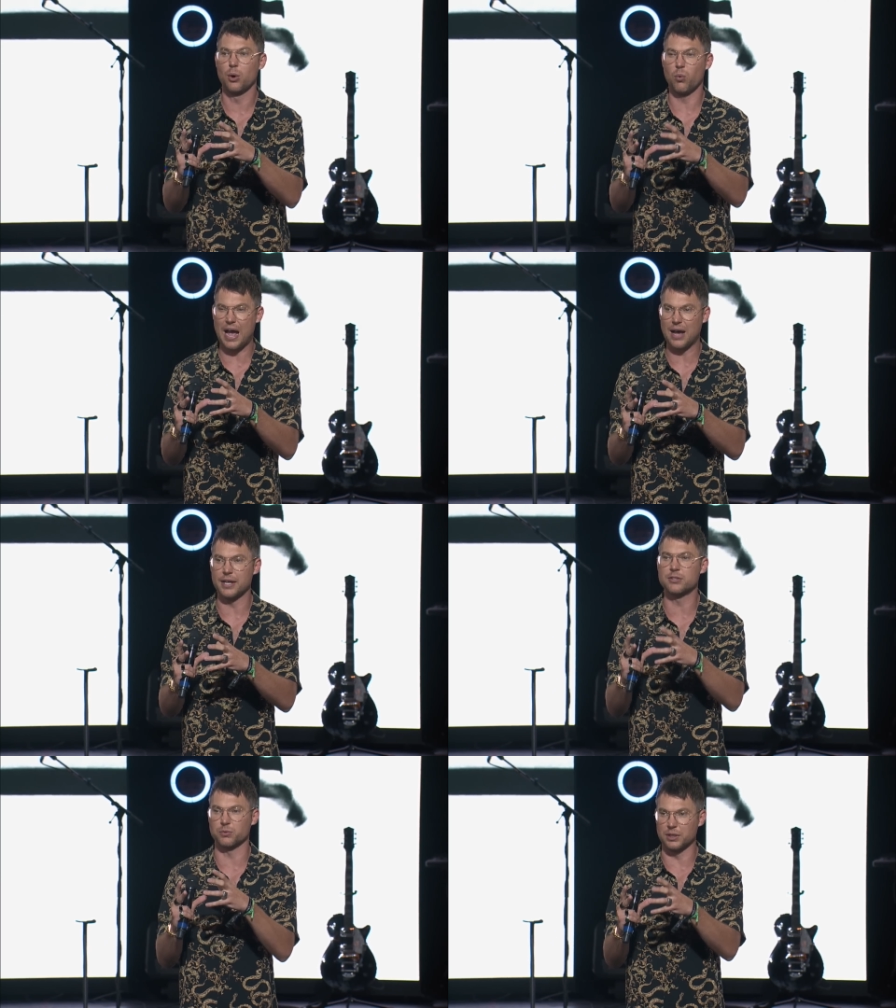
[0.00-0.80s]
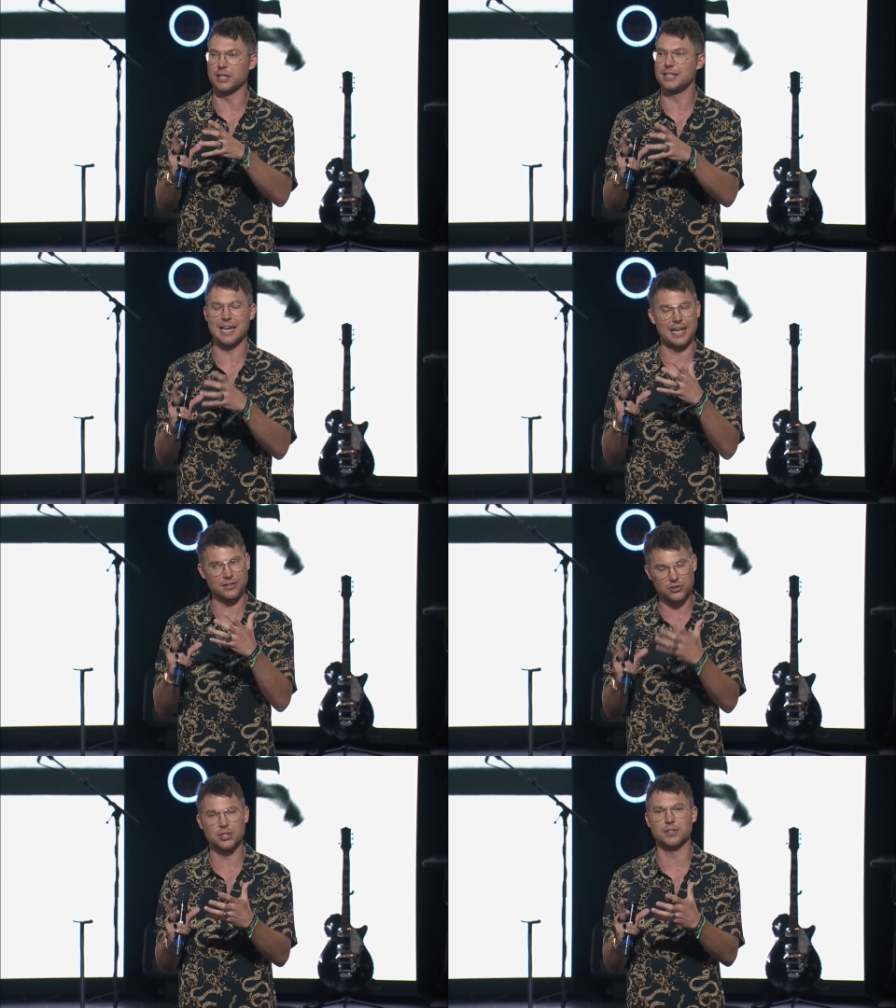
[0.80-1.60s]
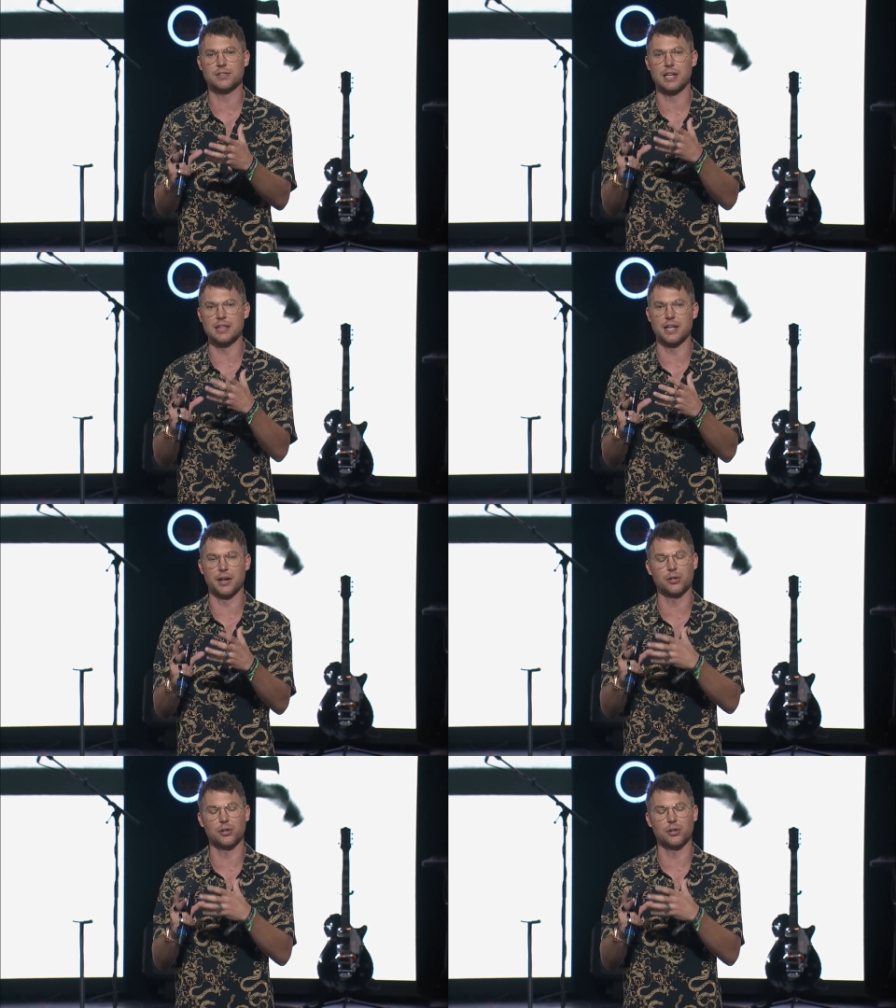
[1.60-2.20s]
wow, it's really, yeah, it's just in there.